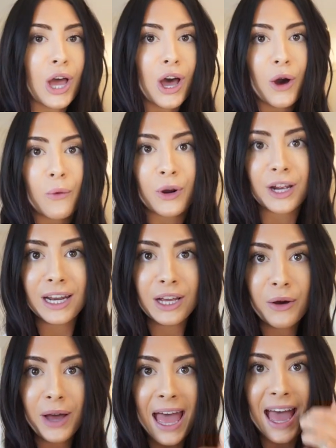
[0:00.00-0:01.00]
So we're gonna
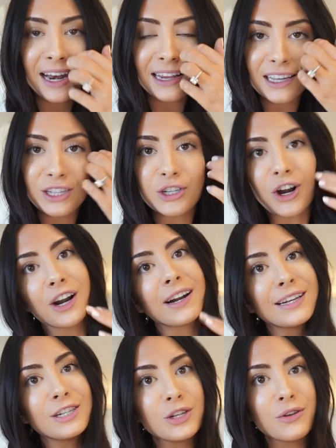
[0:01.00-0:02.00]
go ahead and get started
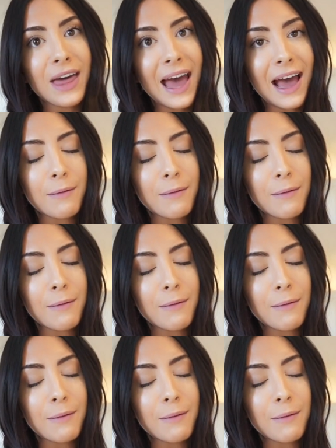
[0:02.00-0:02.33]
and do that.